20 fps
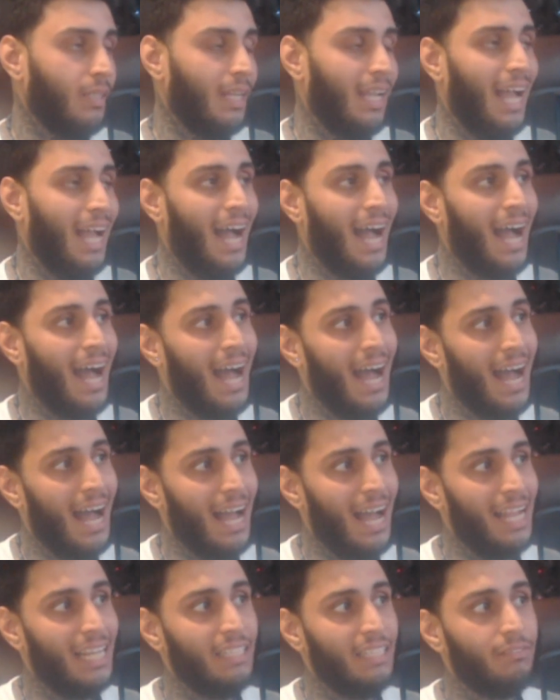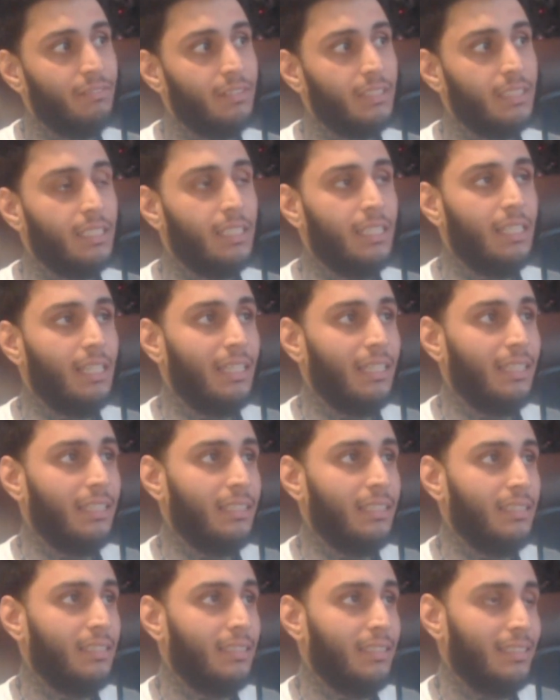hives,
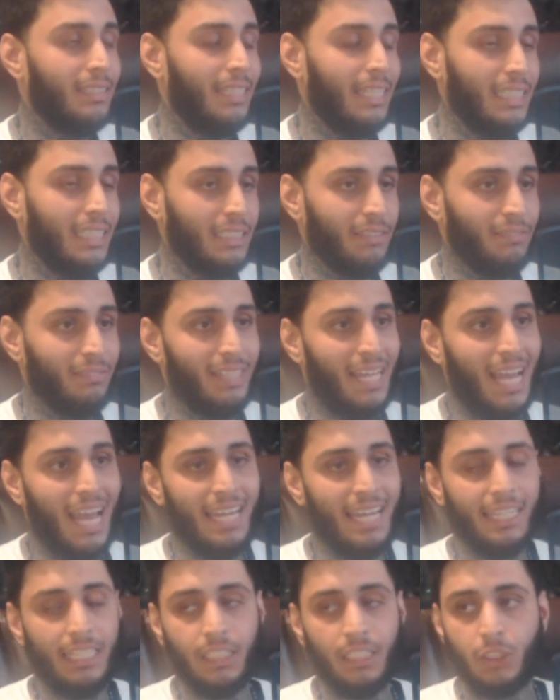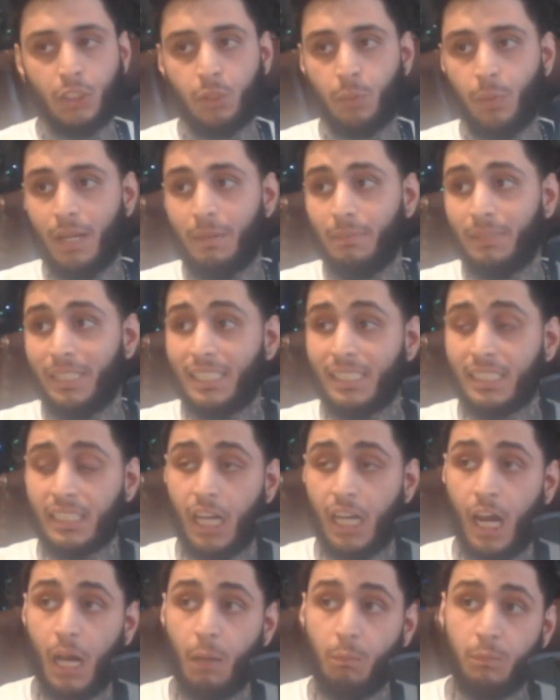things of that nature, right? This
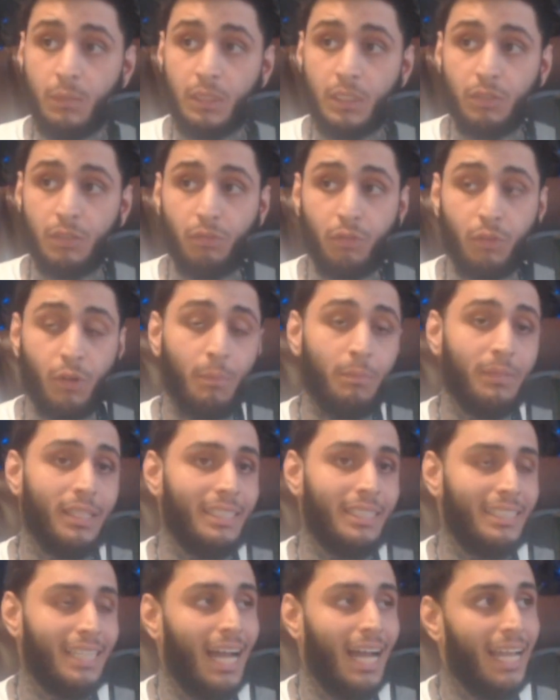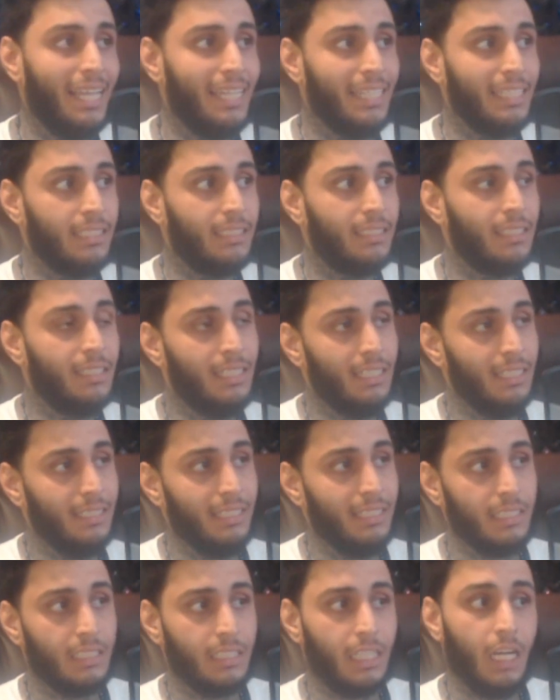comes from the diet.
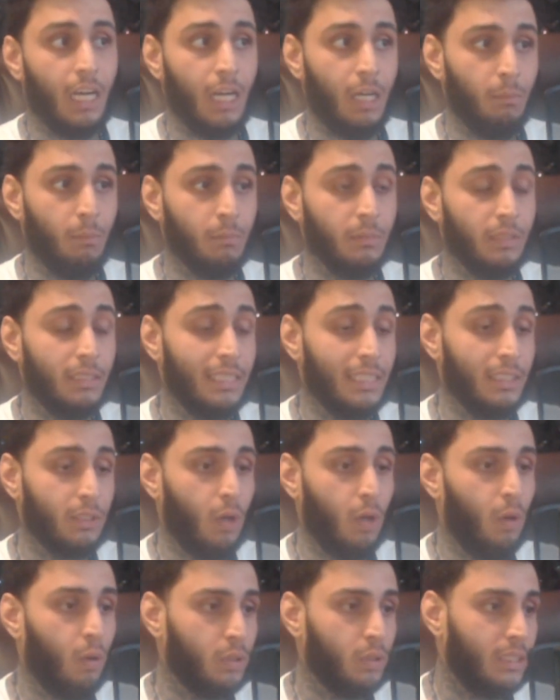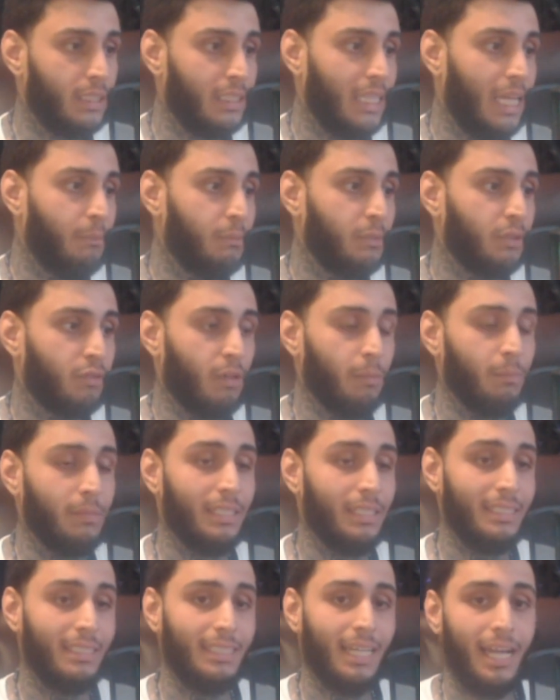This all stems from
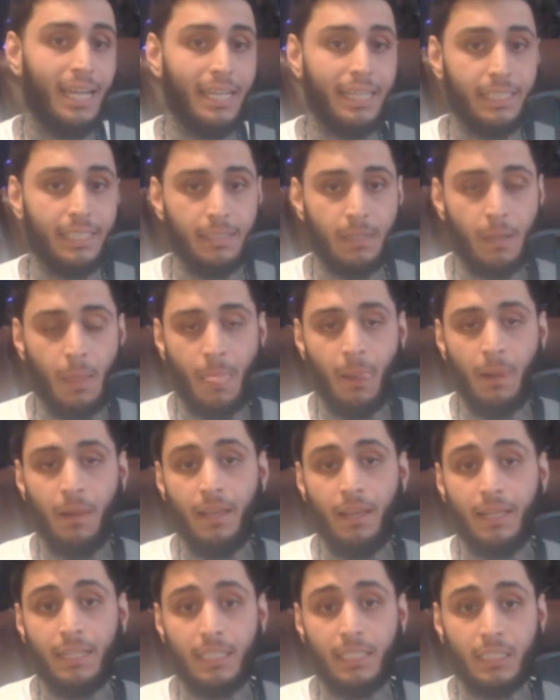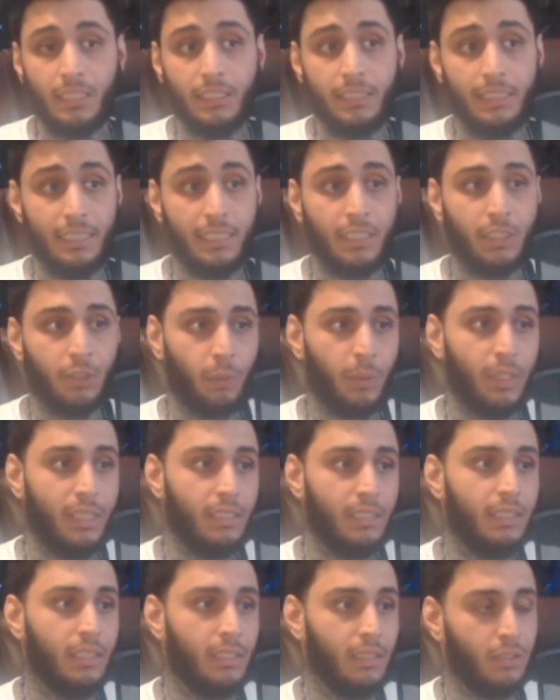the diet.
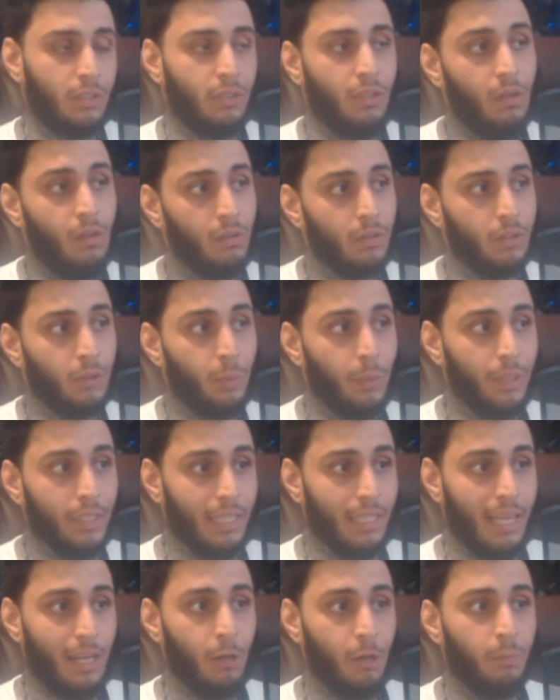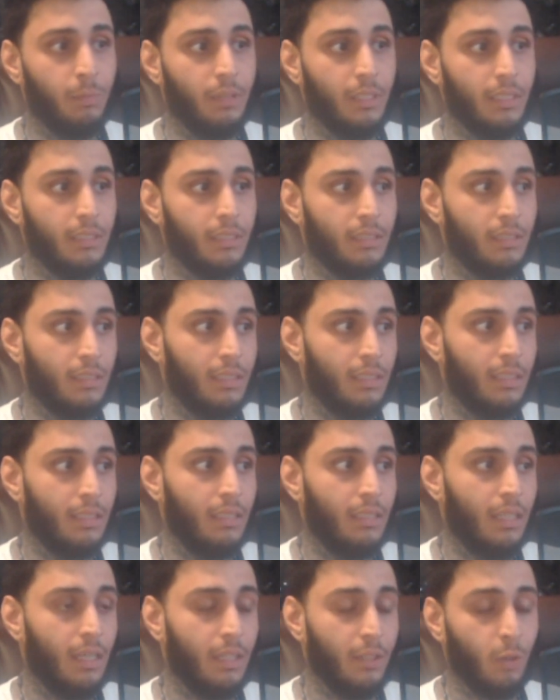Decreasing salt will help this
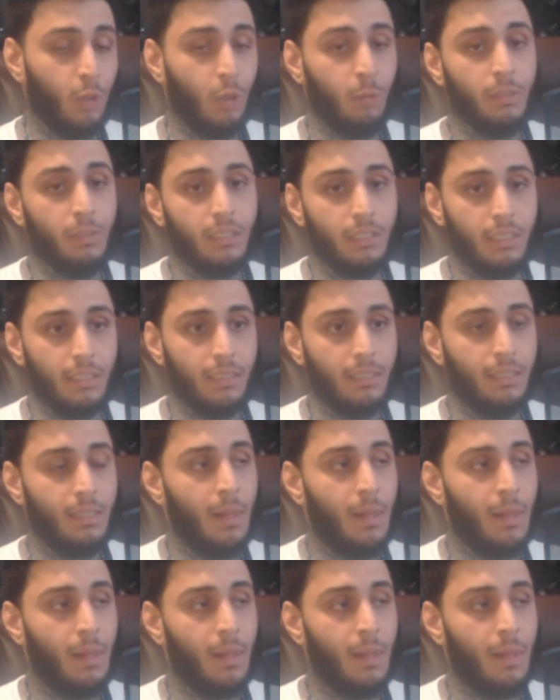enormously.